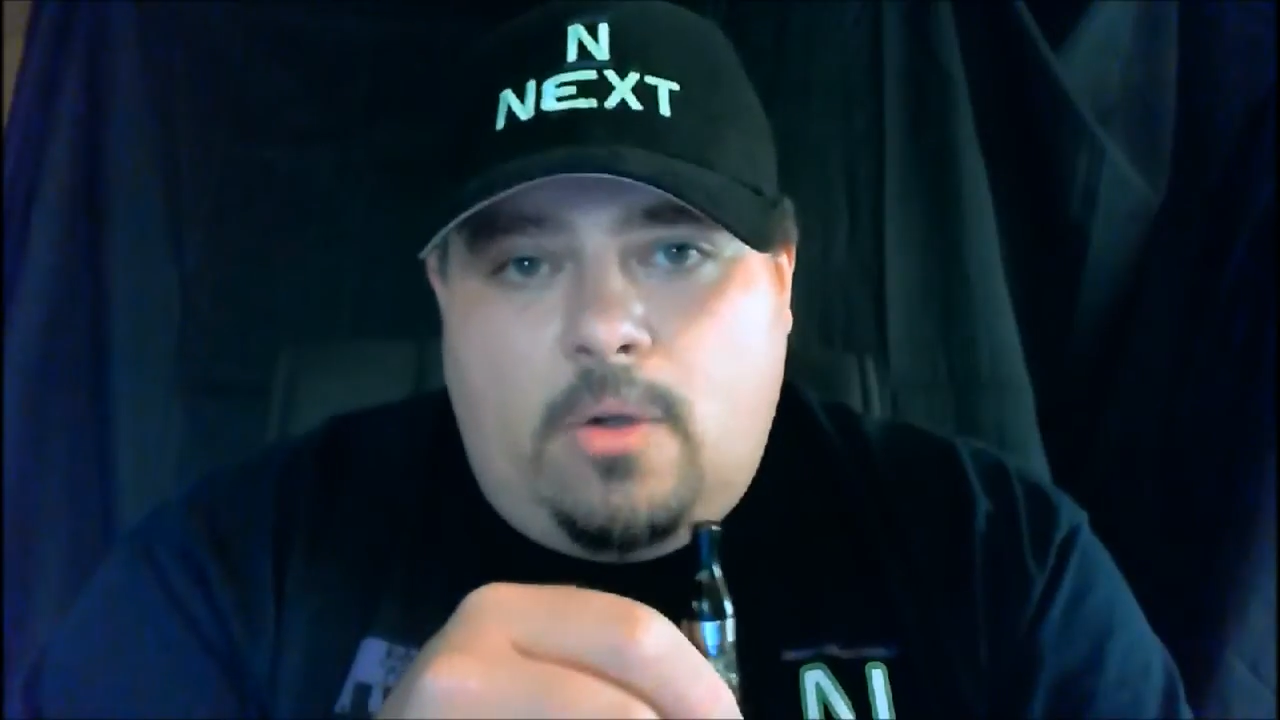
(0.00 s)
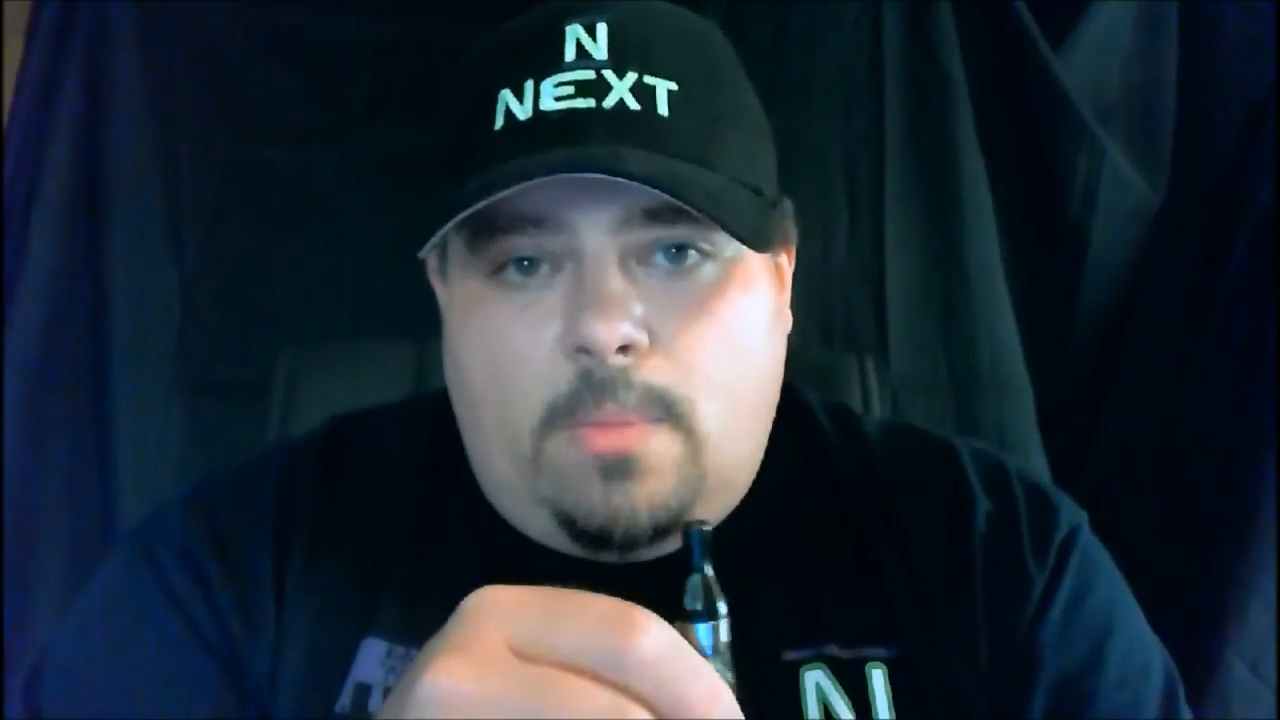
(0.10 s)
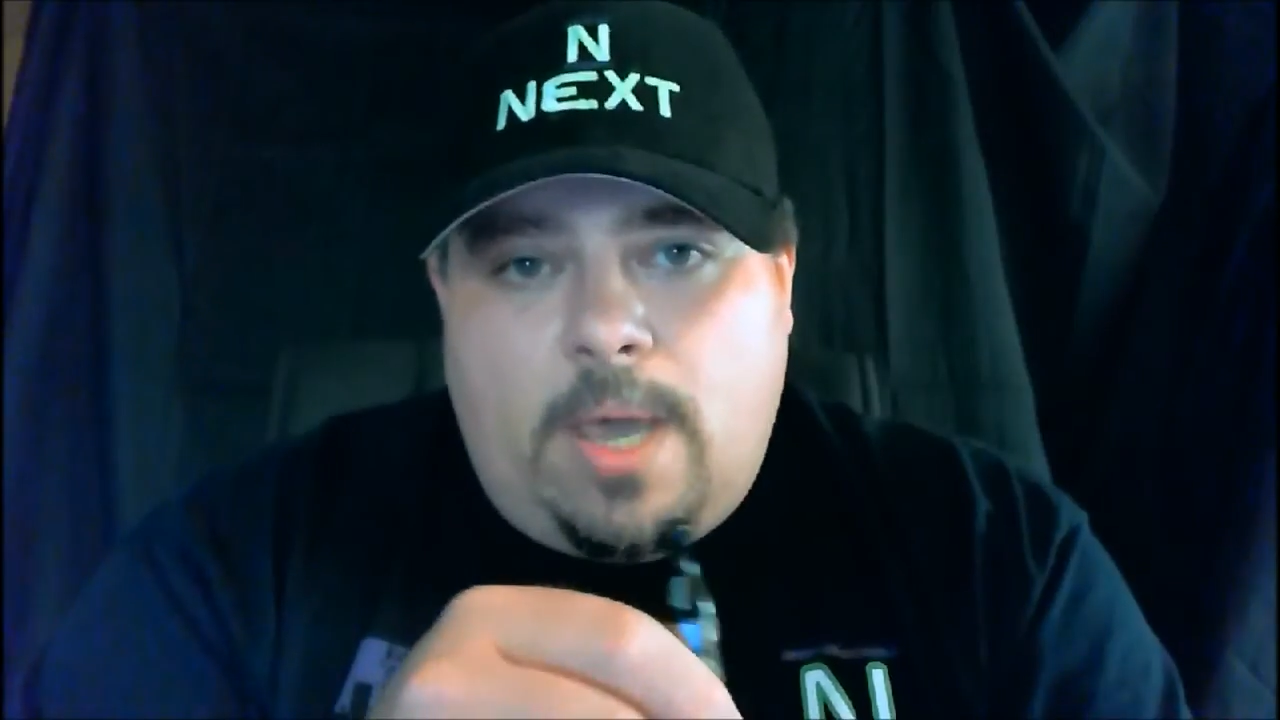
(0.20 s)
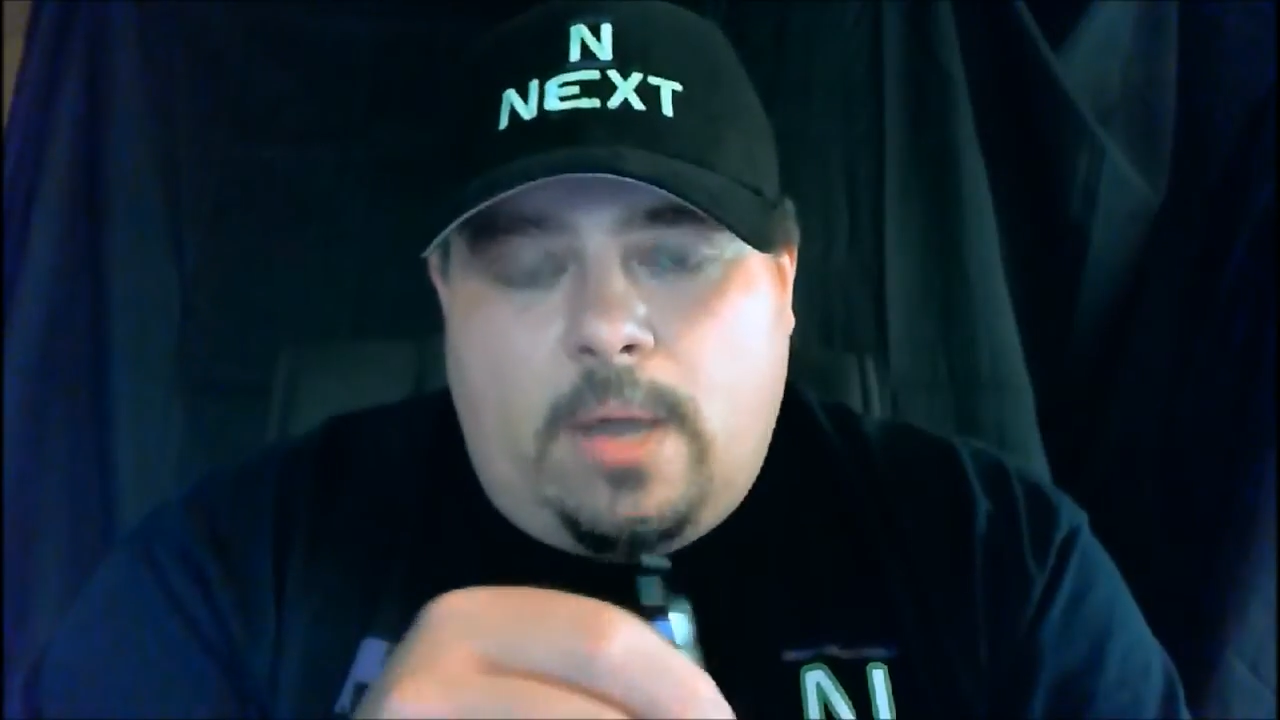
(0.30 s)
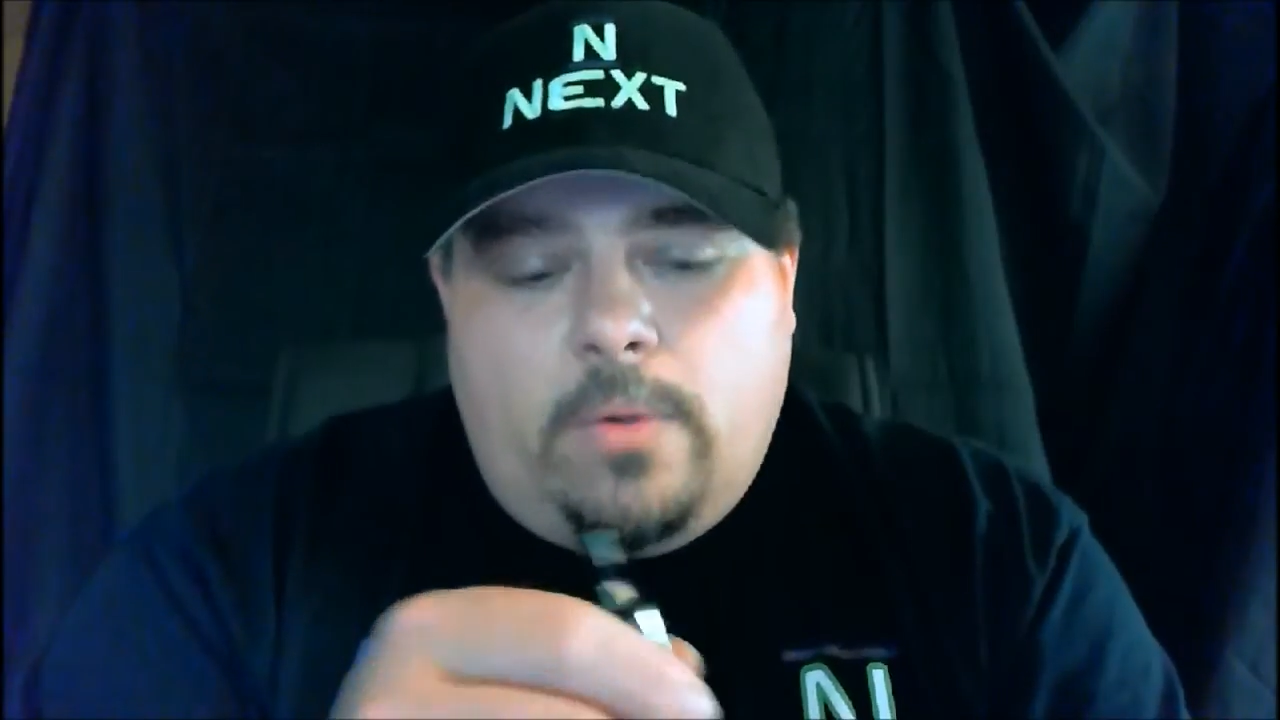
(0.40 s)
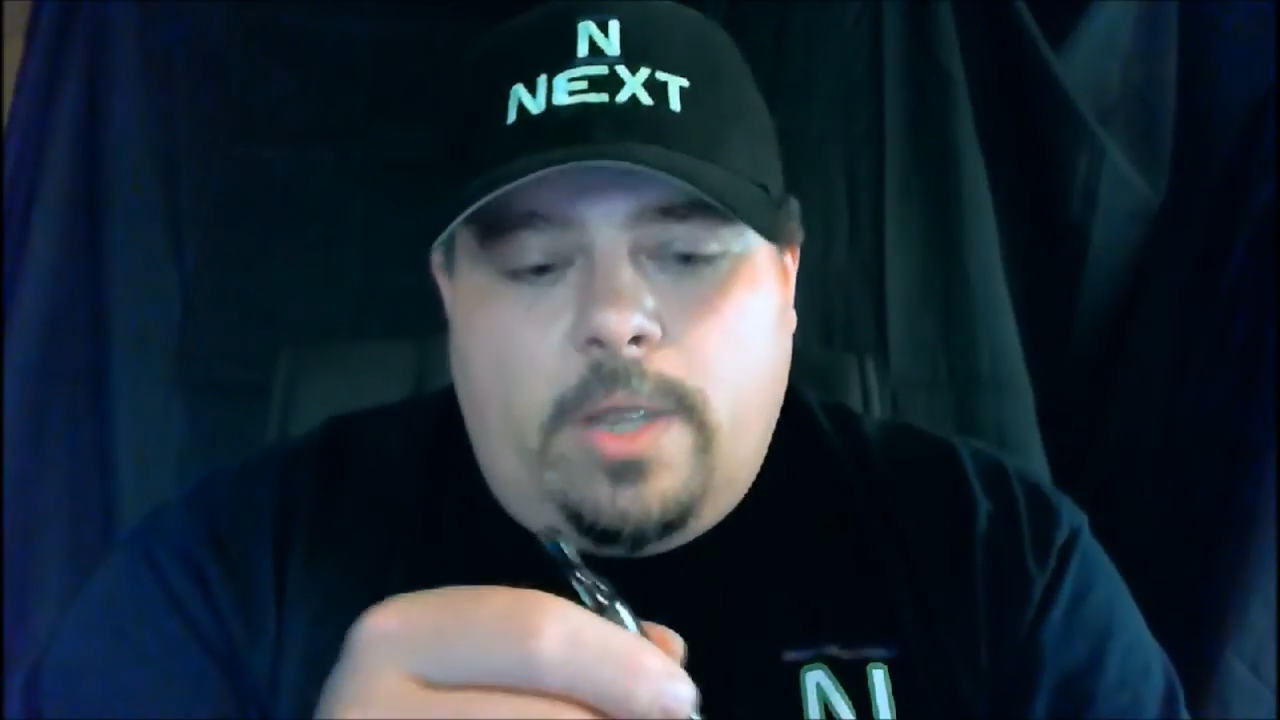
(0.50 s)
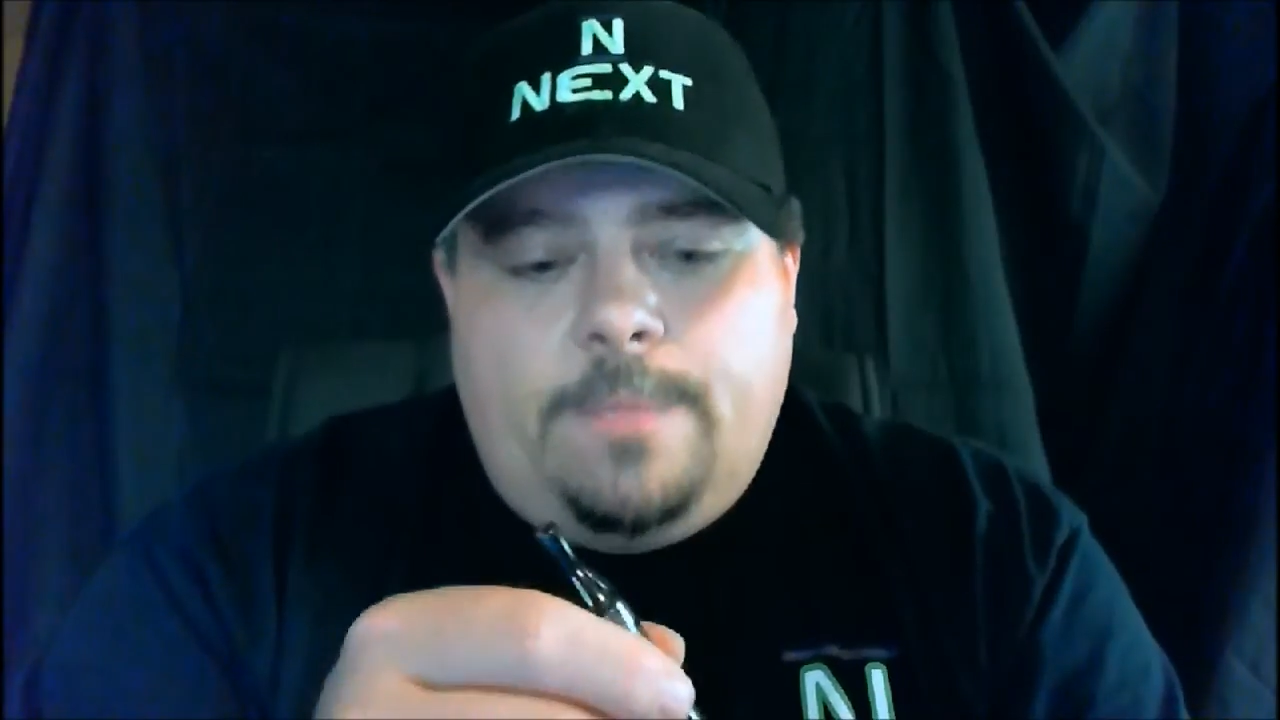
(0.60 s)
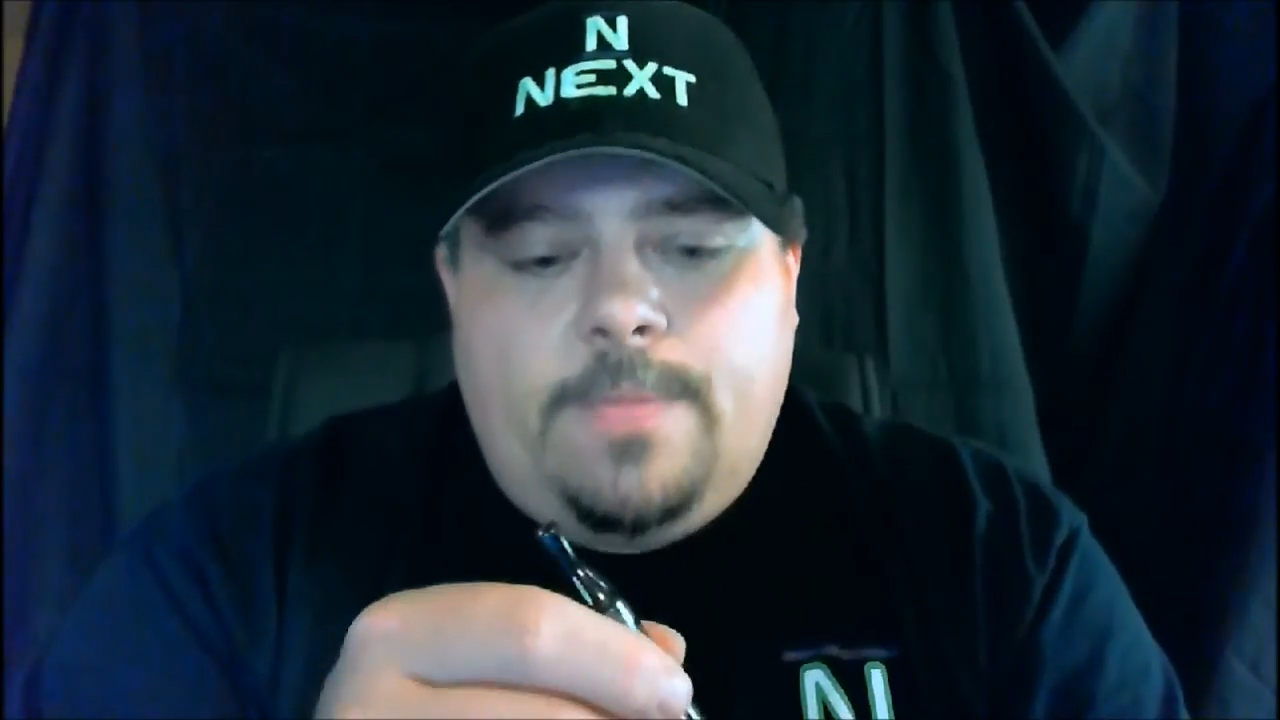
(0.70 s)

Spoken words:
battery.